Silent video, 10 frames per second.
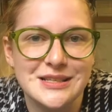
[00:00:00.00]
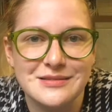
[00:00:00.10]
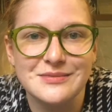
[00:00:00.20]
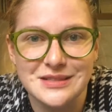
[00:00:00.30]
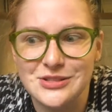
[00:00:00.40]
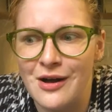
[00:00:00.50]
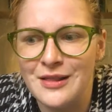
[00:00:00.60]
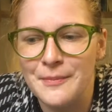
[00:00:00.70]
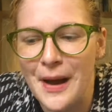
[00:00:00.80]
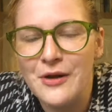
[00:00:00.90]
It was
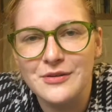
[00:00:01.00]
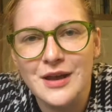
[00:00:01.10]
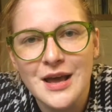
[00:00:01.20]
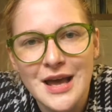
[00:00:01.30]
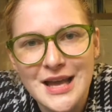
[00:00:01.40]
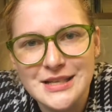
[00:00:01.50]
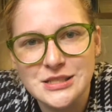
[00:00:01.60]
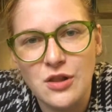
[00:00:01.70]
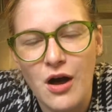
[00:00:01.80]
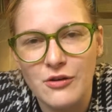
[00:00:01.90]
all about
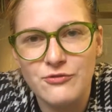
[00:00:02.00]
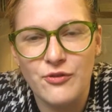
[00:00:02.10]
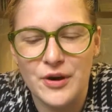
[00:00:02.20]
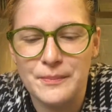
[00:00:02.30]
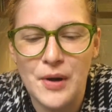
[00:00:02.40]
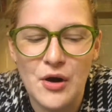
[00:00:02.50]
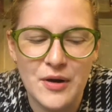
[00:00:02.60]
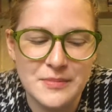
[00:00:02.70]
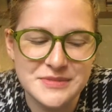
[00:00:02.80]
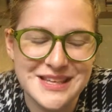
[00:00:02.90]
his long form
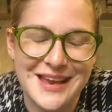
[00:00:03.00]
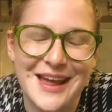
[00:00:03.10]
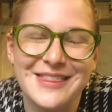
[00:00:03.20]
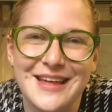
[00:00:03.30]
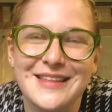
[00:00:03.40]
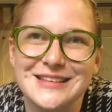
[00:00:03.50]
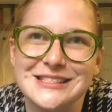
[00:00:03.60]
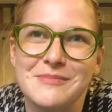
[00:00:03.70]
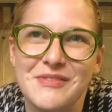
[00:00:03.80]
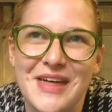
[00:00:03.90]
poems, and I think that
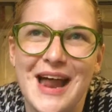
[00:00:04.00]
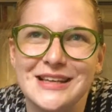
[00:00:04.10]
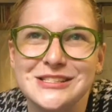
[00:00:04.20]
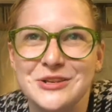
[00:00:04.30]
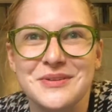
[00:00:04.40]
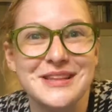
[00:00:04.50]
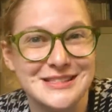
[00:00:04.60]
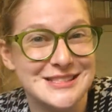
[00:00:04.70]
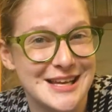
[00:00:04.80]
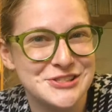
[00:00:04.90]
some of that has to do with
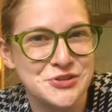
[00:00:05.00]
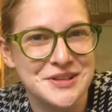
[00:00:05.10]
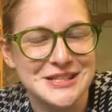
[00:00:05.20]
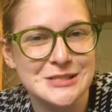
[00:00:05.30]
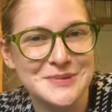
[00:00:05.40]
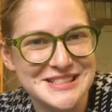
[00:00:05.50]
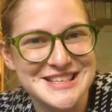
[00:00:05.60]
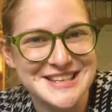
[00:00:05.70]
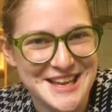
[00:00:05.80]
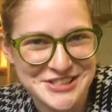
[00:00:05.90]
its sexually
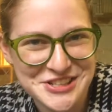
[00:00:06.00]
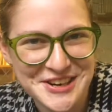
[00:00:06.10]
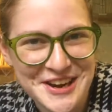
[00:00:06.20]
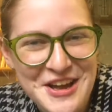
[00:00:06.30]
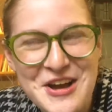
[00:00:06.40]
explicit nature.